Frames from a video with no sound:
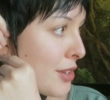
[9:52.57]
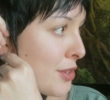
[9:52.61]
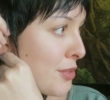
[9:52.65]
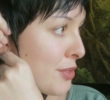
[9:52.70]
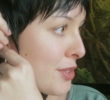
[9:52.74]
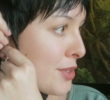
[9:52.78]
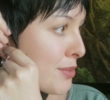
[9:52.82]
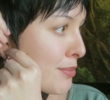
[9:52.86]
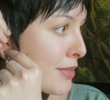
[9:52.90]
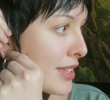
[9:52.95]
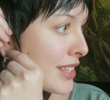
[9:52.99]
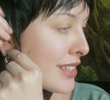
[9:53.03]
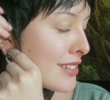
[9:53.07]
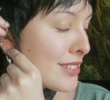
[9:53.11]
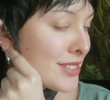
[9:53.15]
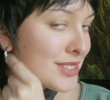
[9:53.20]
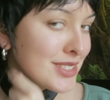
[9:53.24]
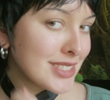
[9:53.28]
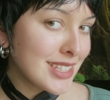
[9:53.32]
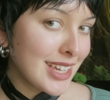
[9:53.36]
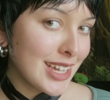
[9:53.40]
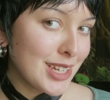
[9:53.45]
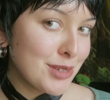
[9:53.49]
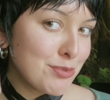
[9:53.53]
with my little
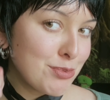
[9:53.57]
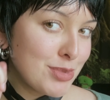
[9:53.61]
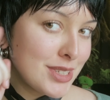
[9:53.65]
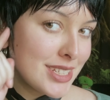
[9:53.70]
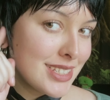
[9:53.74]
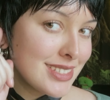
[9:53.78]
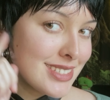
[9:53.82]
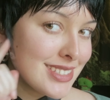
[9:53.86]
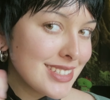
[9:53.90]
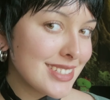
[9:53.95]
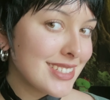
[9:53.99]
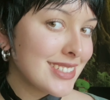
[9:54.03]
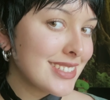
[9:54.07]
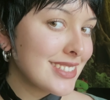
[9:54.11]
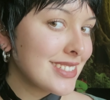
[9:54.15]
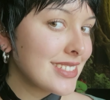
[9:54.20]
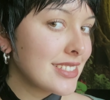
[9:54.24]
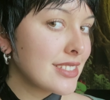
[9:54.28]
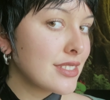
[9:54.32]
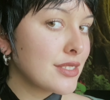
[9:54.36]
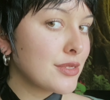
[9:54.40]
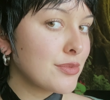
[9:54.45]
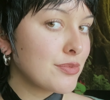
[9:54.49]
side pieces,